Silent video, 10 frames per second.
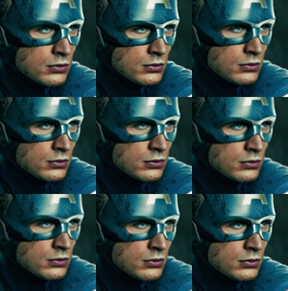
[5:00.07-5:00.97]

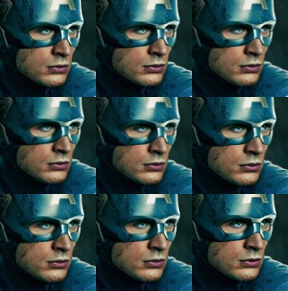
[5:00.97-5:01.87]

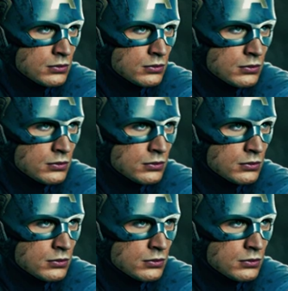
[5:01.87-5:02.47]
[no speech]